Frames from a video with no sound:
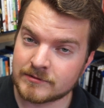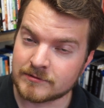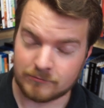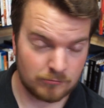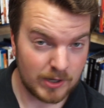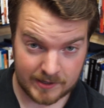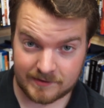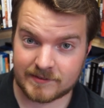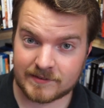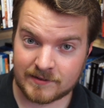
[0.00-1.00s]

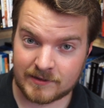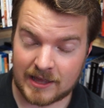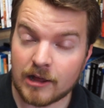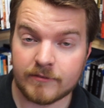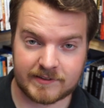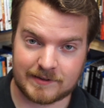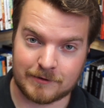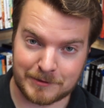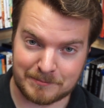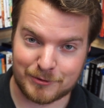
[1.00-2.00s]
was Elvis
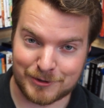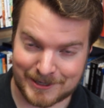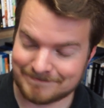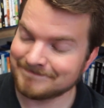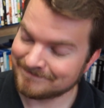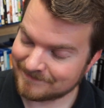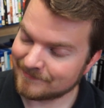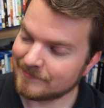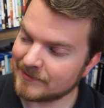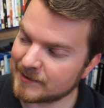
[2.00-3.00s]
at one point.
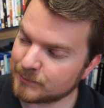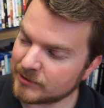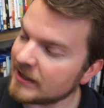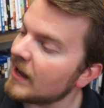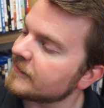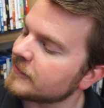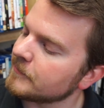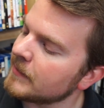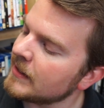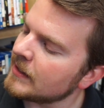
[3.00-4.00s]
It's pretty
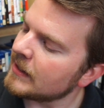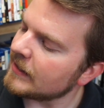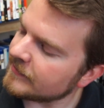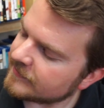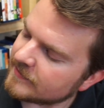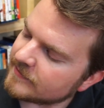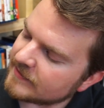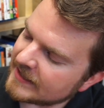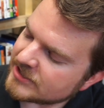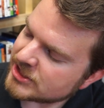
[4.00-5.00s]
awesome. And this
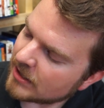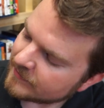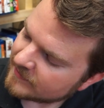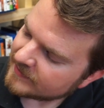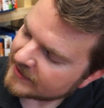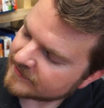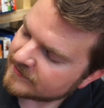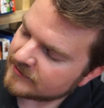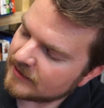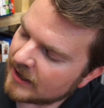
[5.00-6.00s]
is a Shout Select
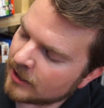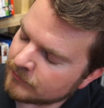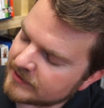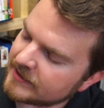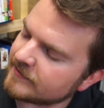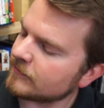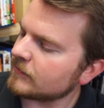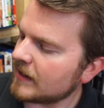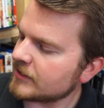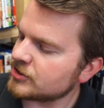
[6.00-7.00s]
release. This
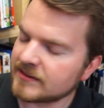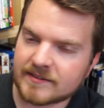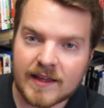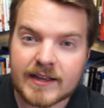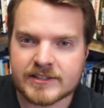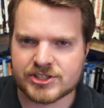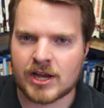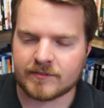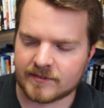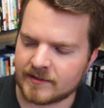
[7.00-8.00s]
was actually the second
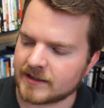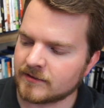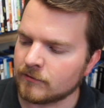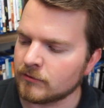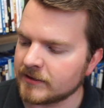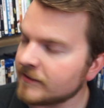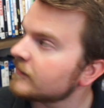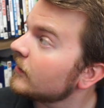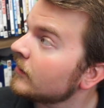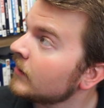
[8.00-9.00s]
Shout Select release.
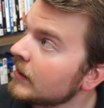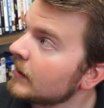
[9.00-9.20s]
So